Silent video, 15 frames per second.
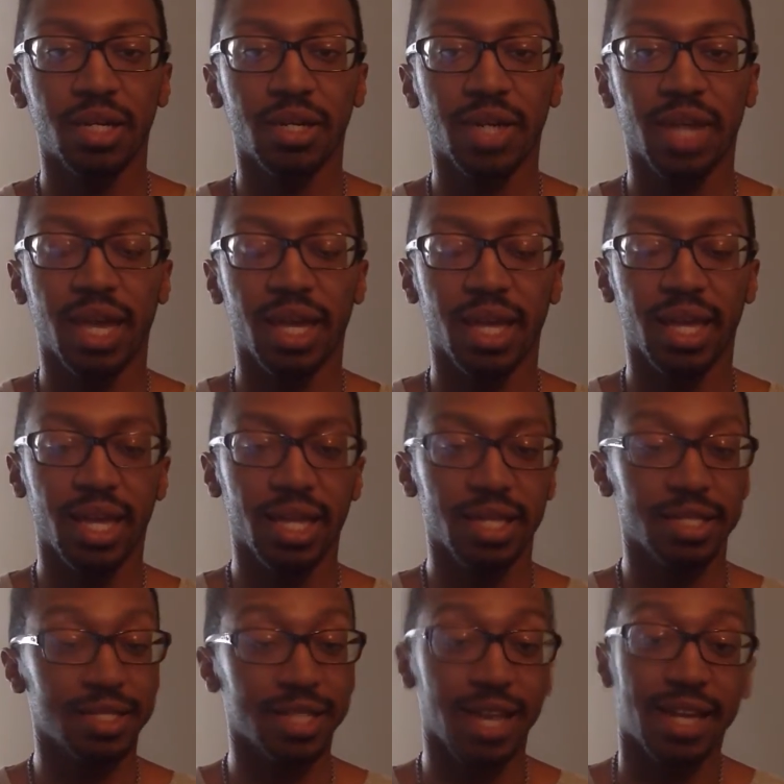Okay,
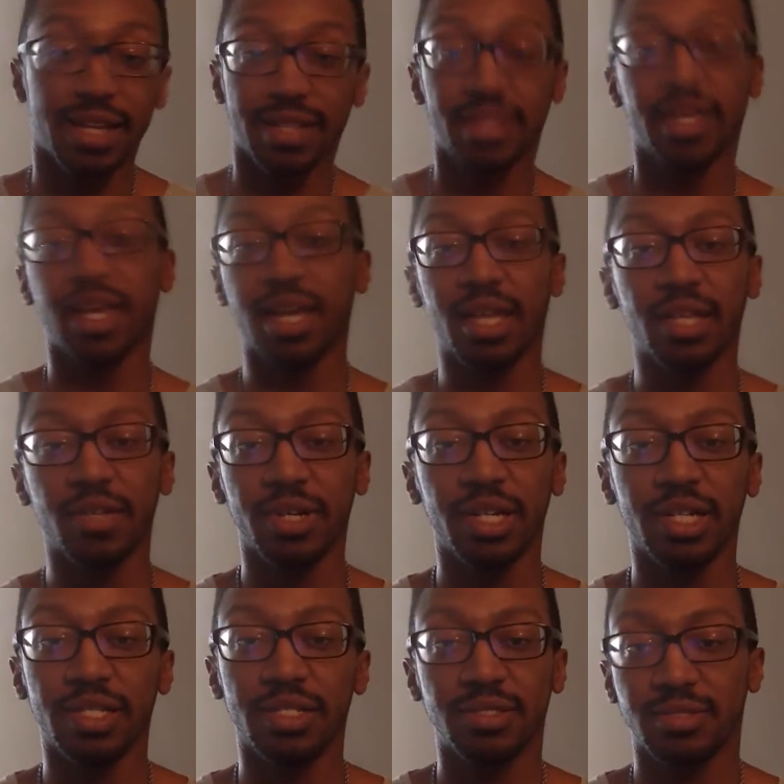like the
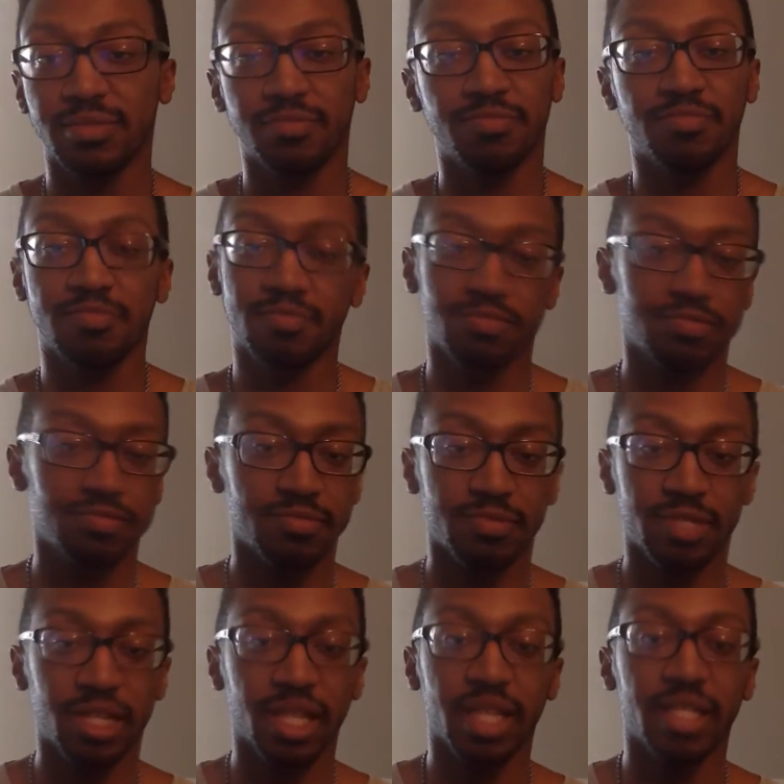Hillary
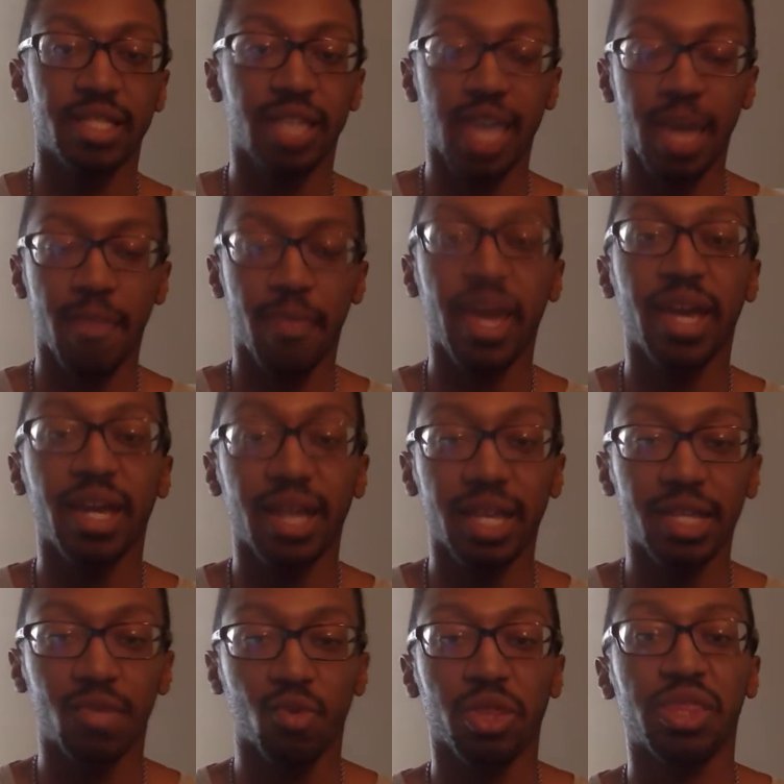Clinton campaign
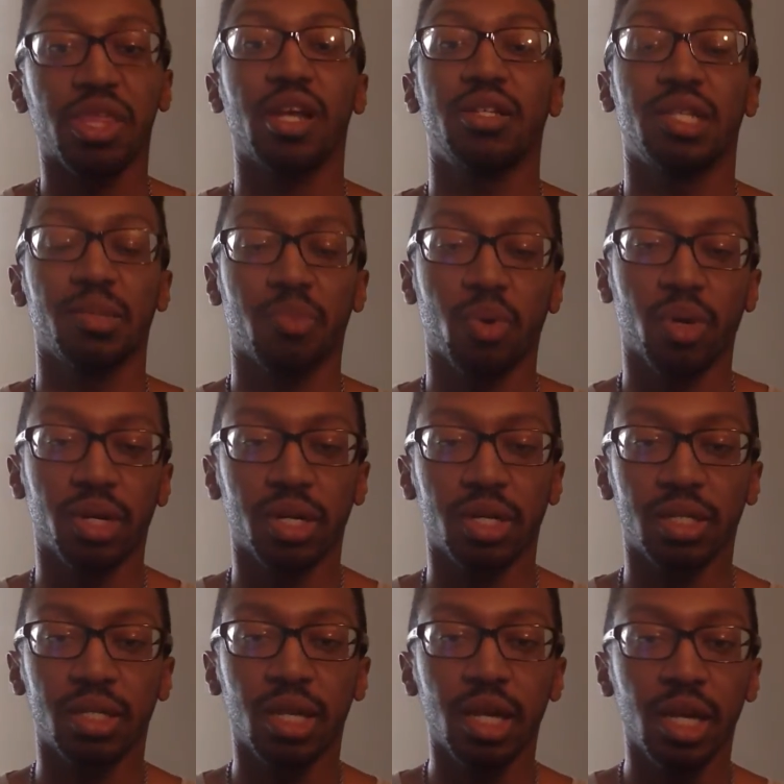is with their
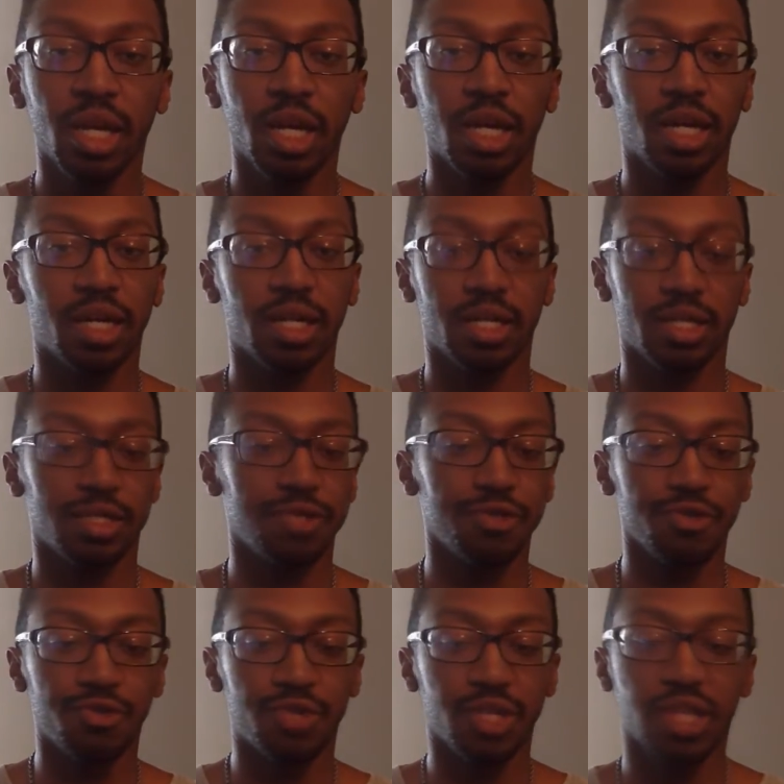supporters. Uh,
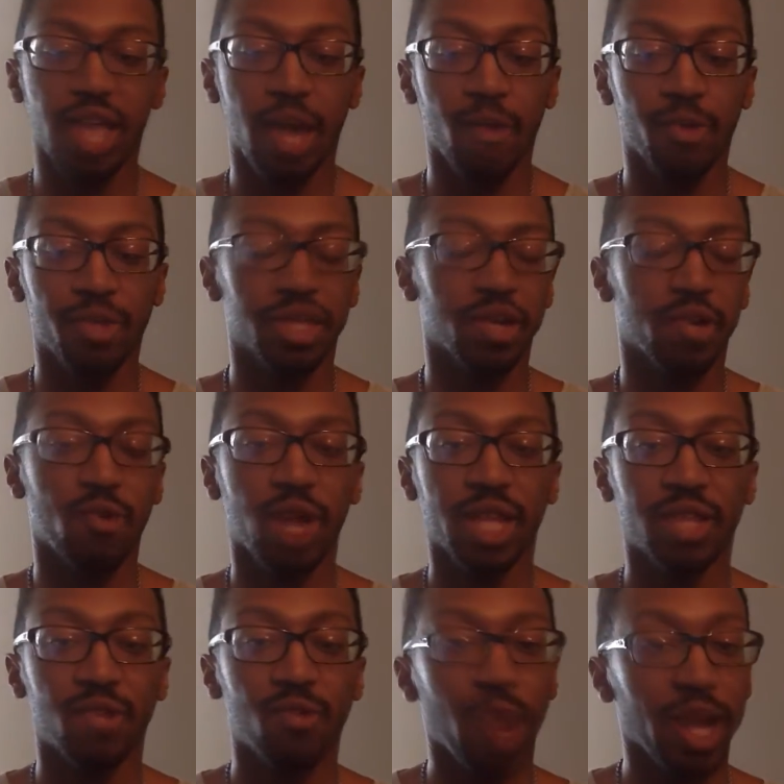you see that with the
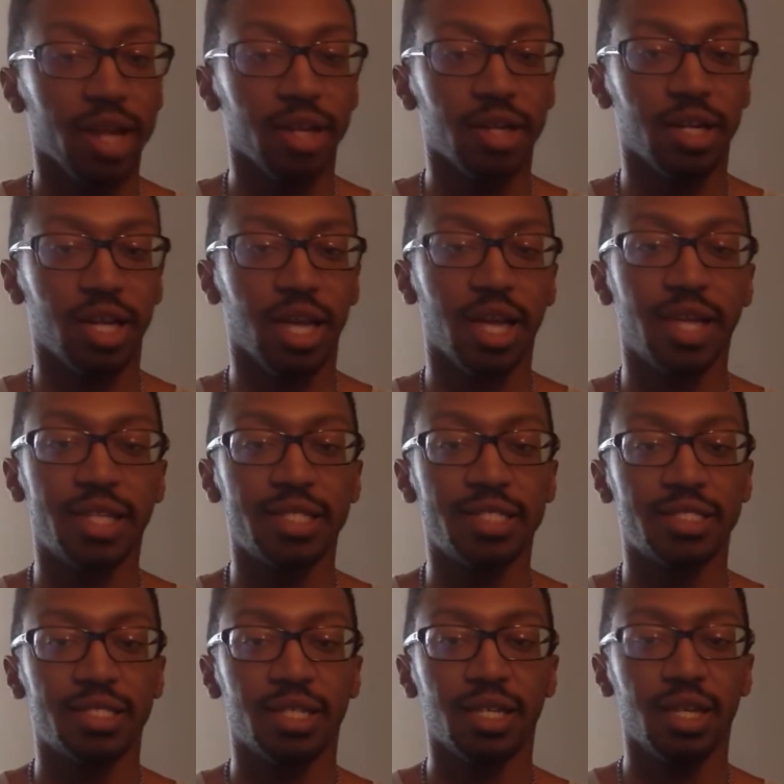Correct the Record and
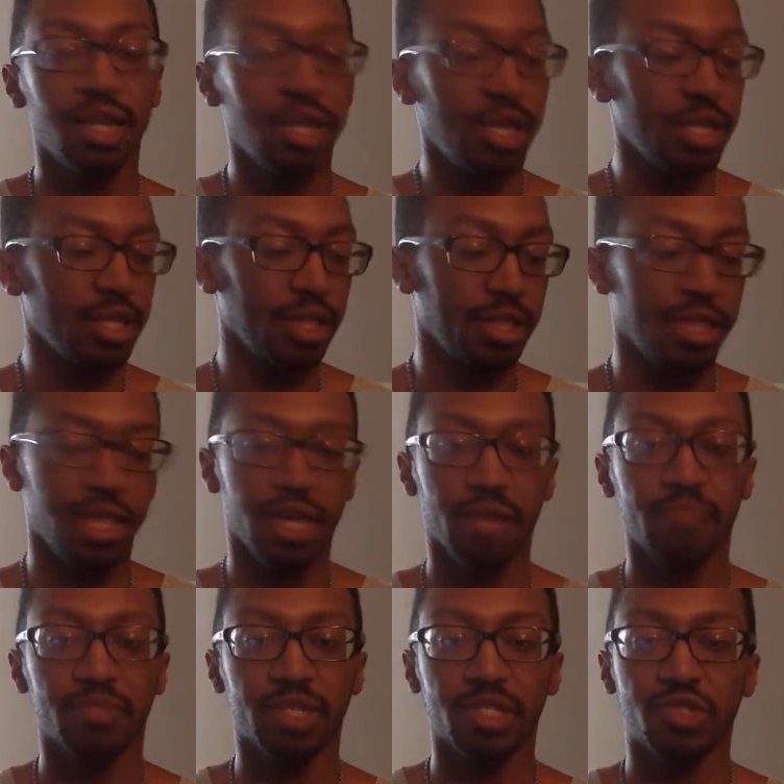
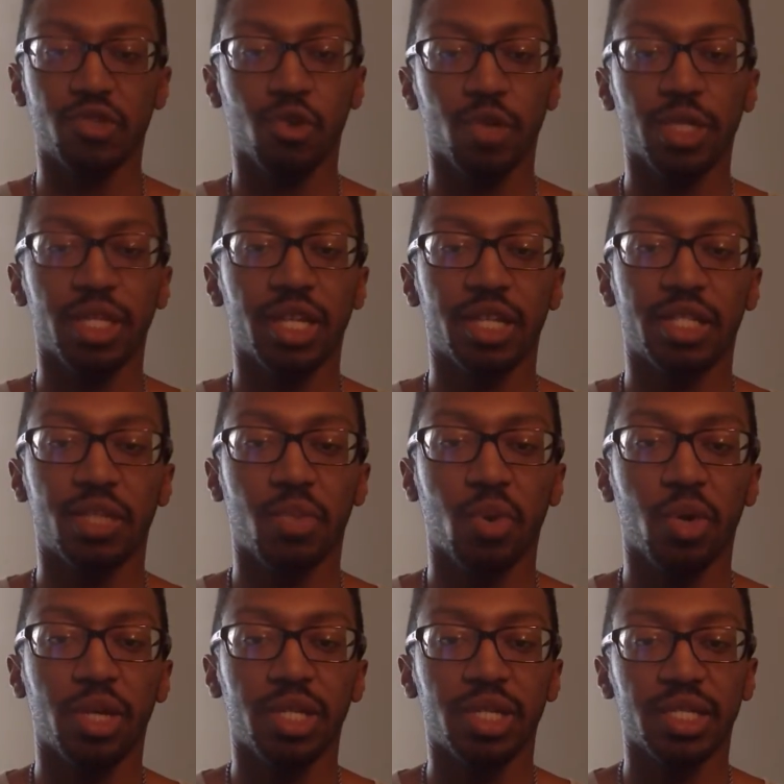them controlling their
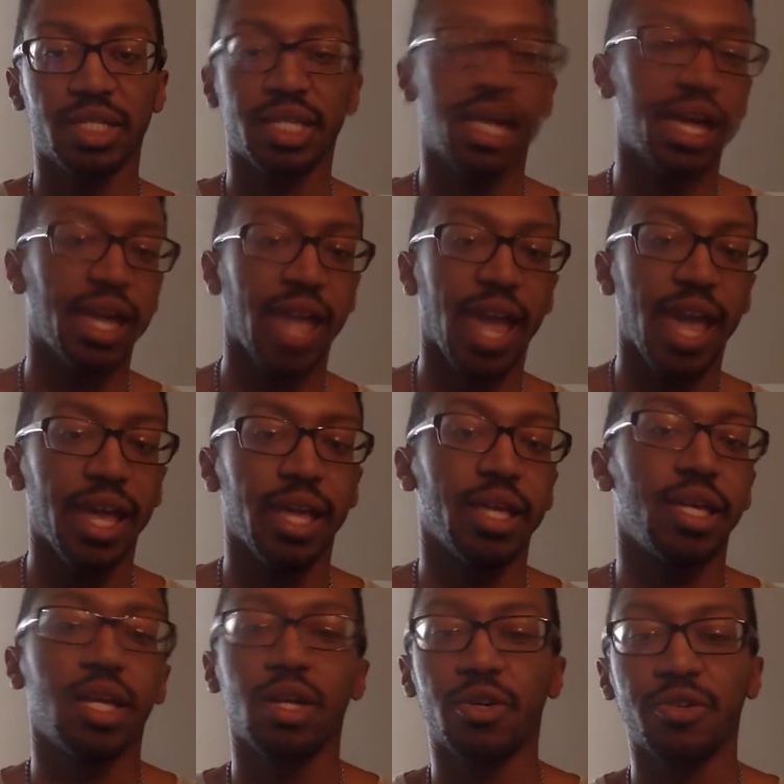supporters and saying, hey,
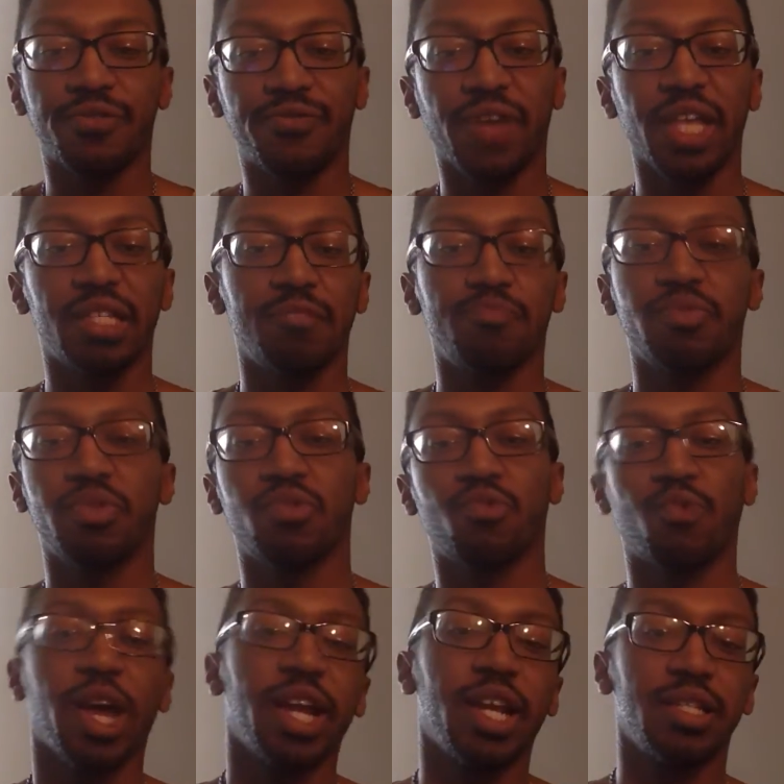get on Facebook,
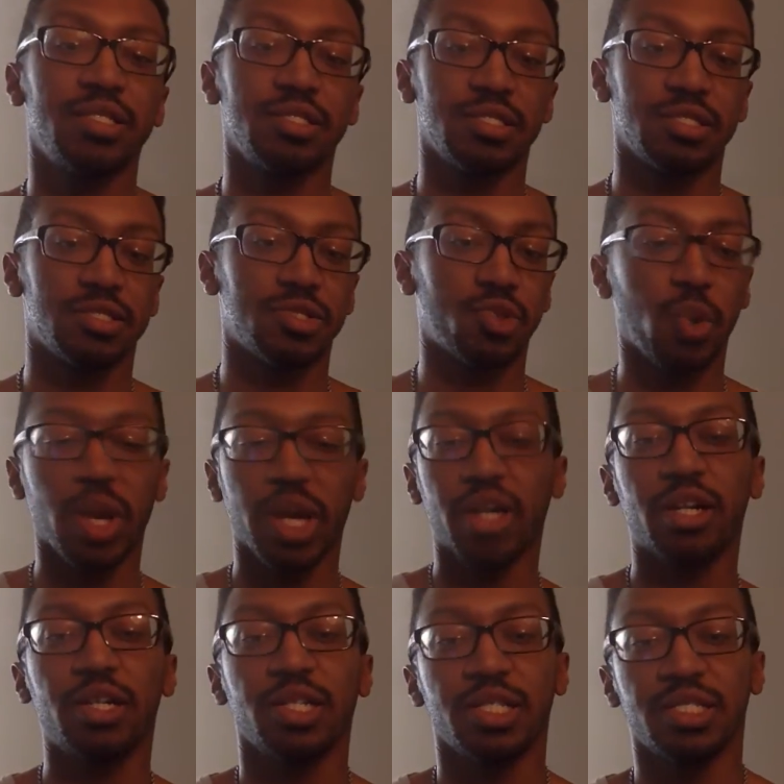Reddit, and
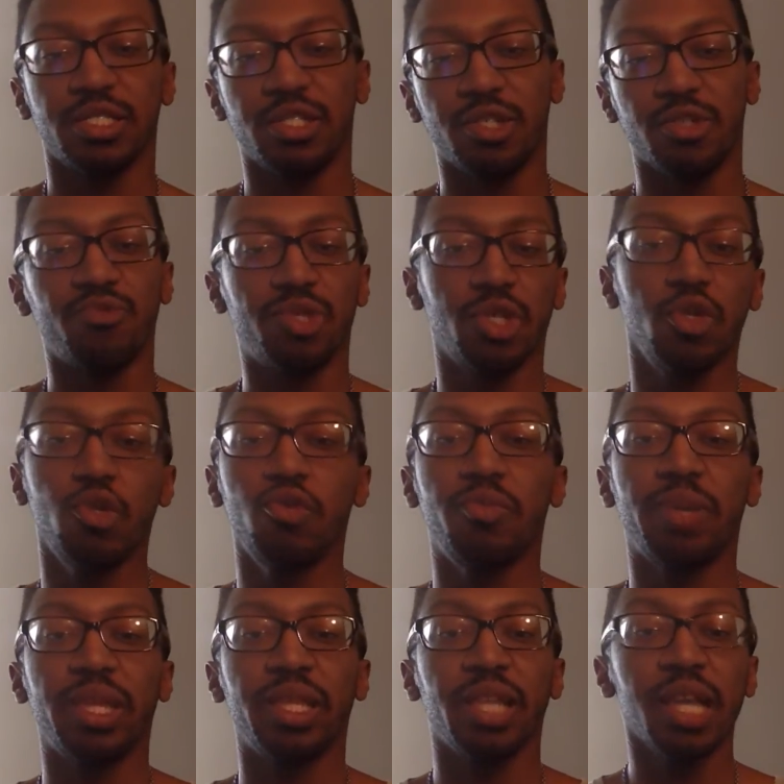Twitter, and YouTube,
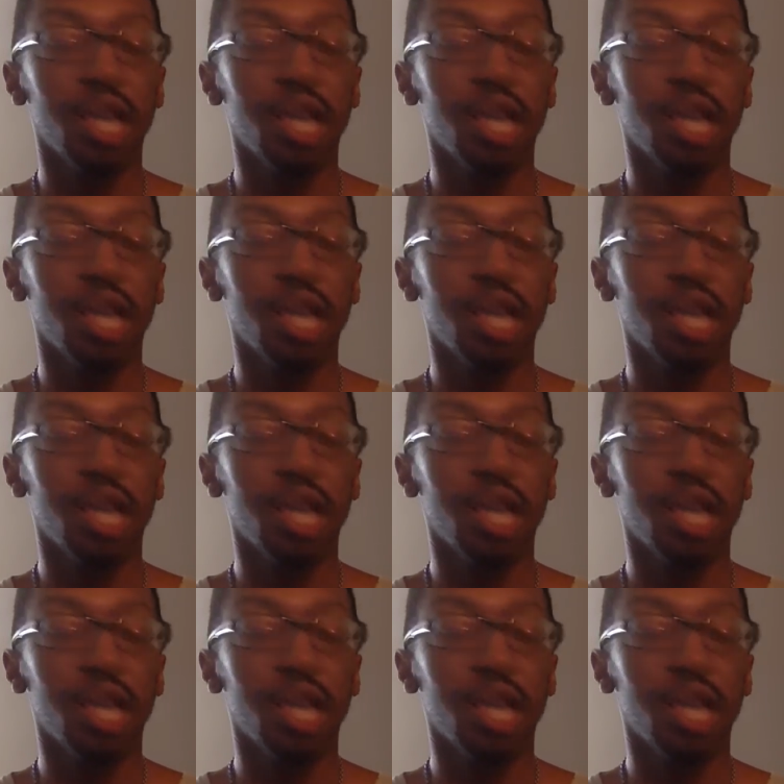and